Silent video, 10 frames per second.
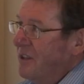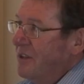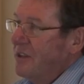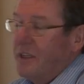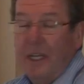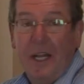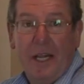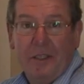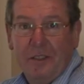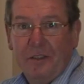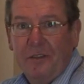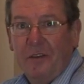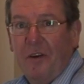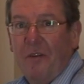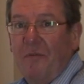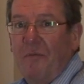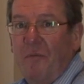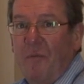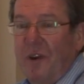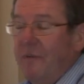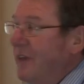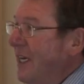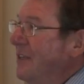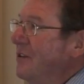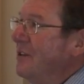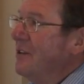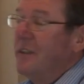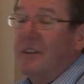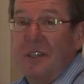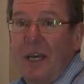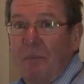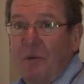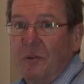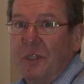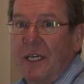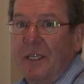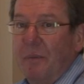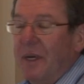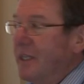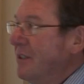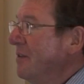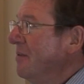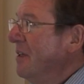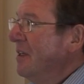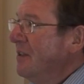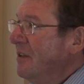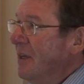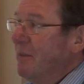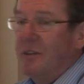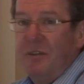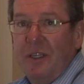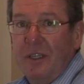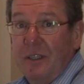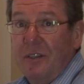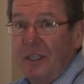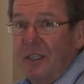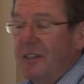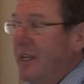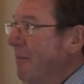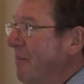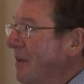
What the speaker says: This is an analysis of one of the engines in the samples database to demonstrate the six-step